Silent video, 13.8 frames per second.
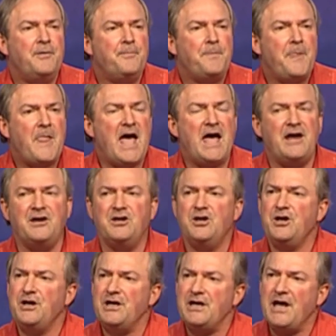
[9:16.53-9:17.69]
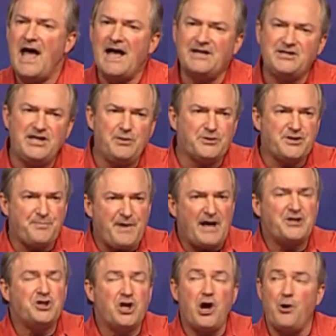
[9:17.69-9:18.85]
And as he was about
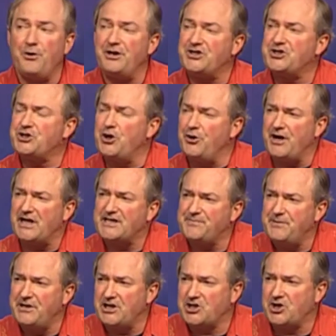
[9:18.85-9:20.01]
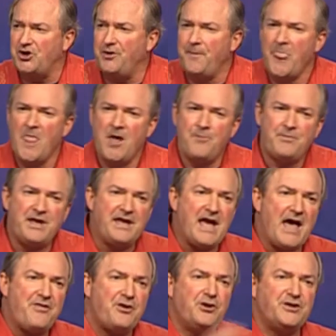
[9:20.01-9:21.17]
to go on his third expedition, he
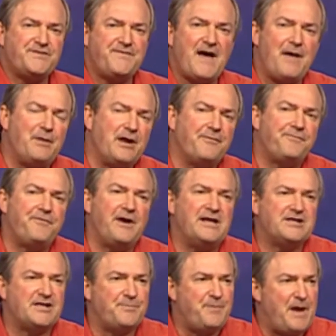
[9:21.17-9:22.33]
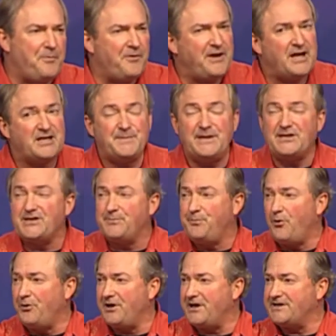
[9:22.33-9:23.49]
gathered his family and friends, the people that had been
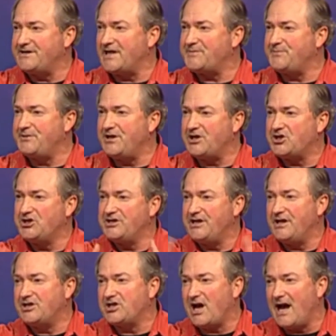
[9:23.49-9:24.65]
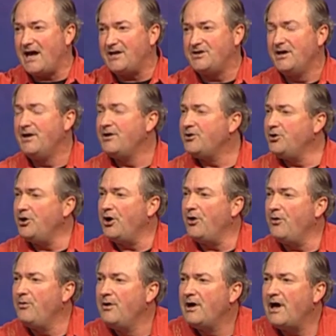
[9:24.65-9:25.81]
supporting his expeditions in a giant, you
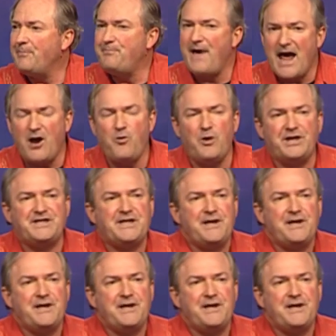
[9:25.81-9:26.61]
know, a banquet.